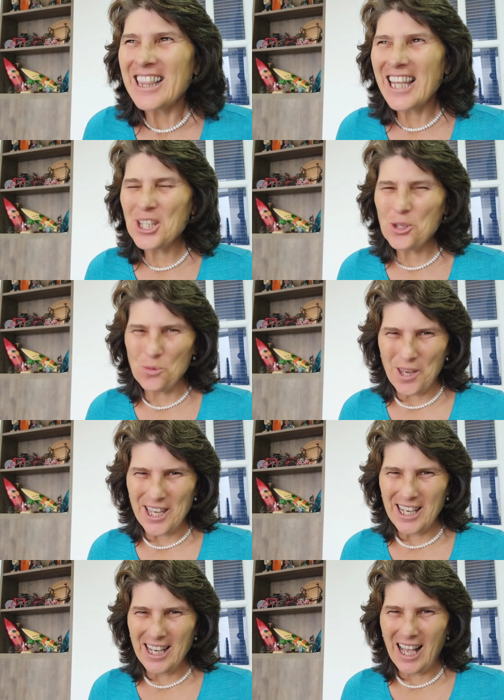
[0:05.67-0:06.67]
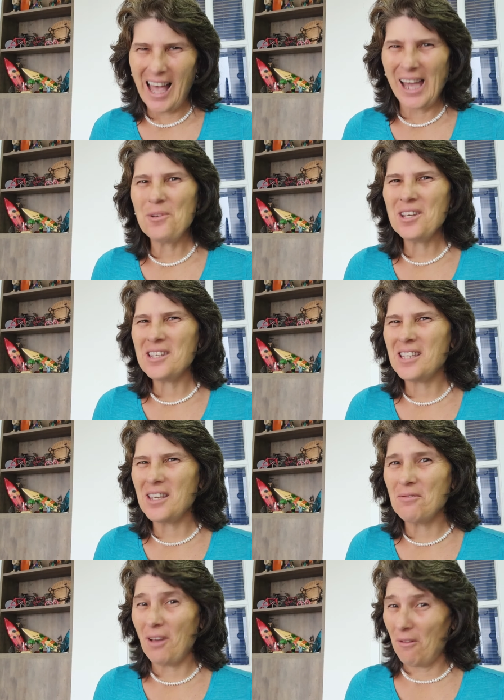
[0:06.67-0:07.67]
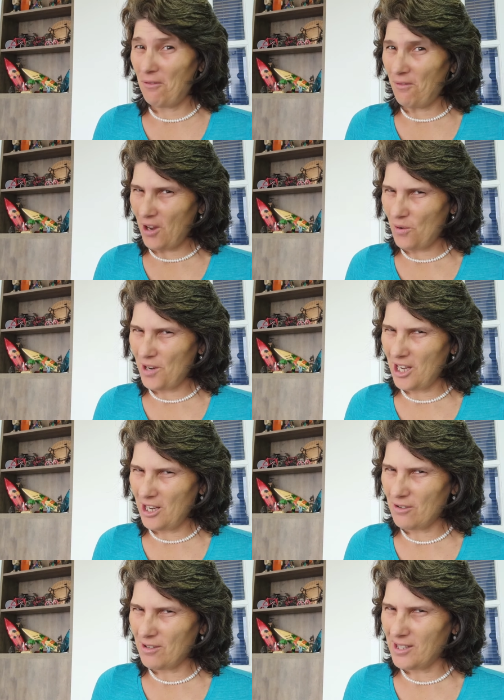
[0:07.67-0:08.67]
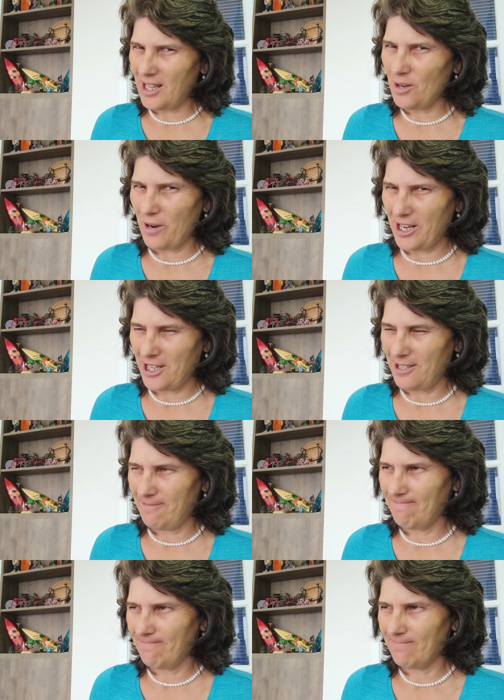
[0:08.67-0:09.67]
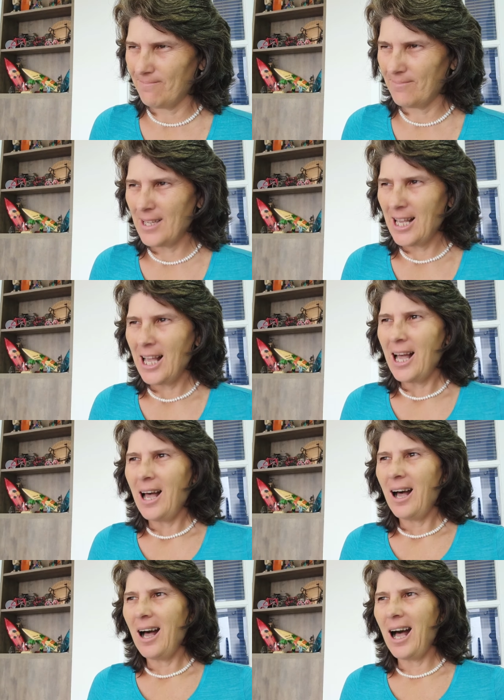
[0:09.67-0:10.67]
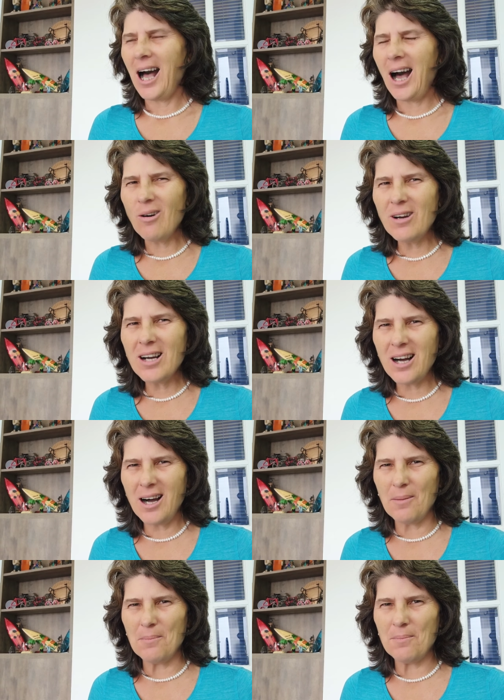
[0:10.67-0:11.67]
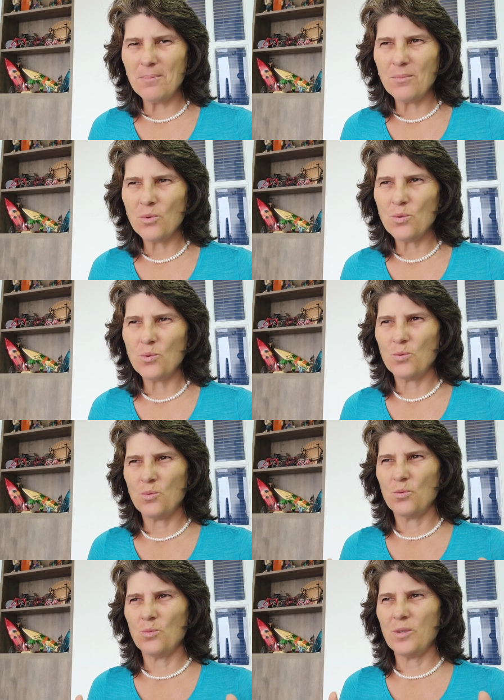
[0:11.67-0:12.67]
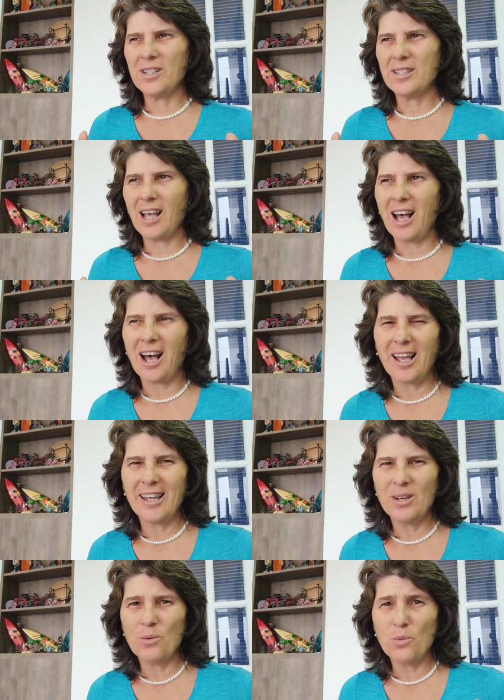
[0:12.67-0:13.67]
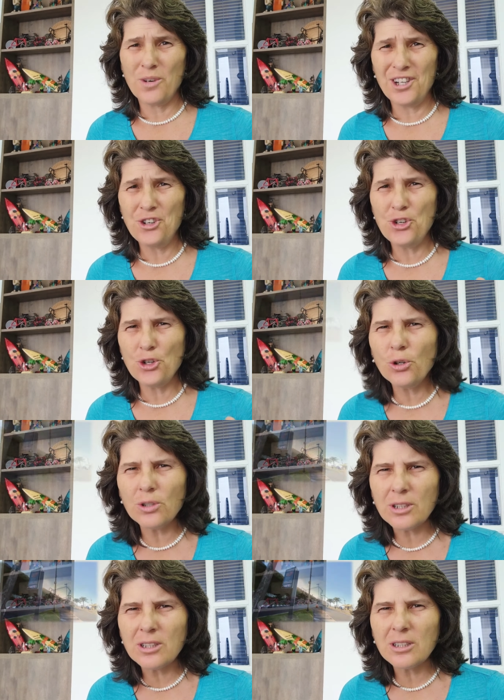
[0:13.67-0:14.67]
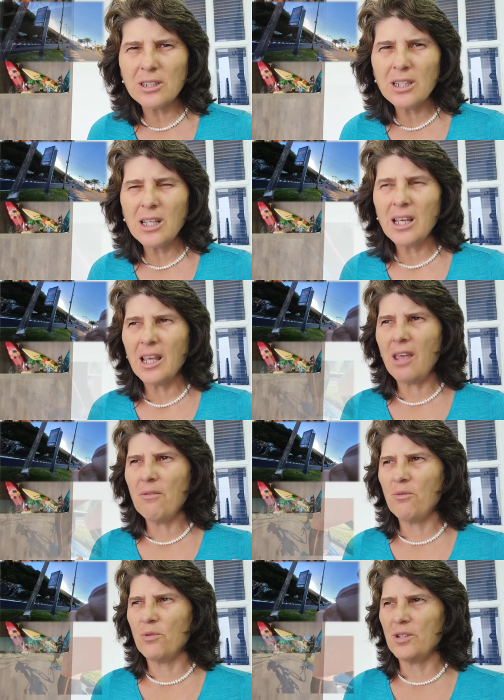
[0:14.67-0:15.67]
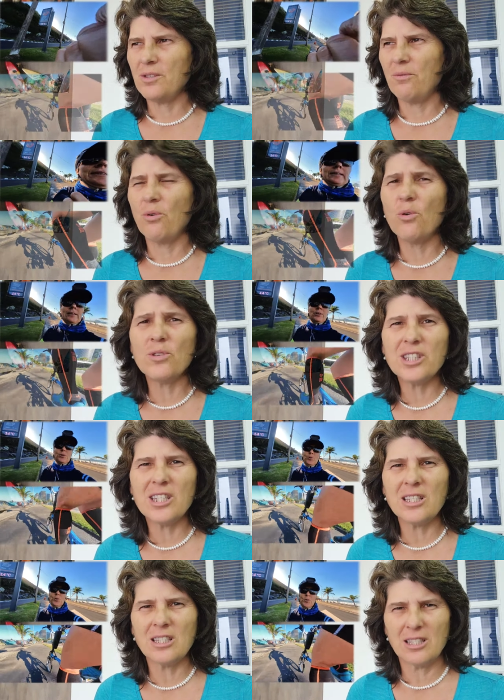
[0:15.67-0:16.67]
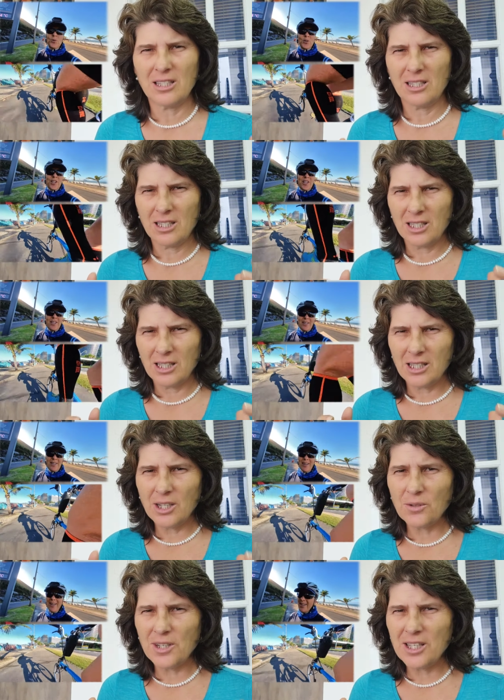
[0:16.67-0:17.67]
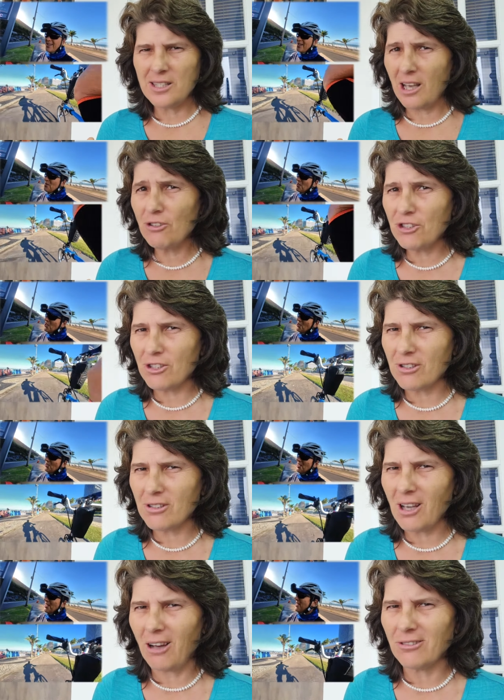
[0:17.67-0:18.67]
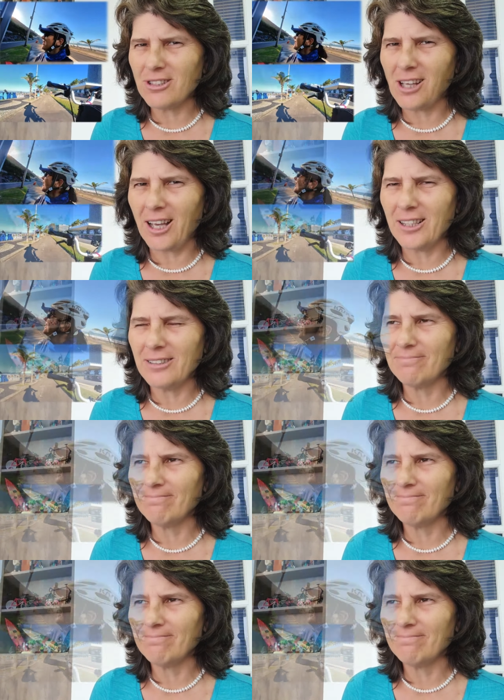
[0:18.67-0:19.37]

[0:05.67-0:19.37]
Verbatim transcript: This week I received a very interesting question. How come was I wearing shorts? It was 14 degrees Celsius outside.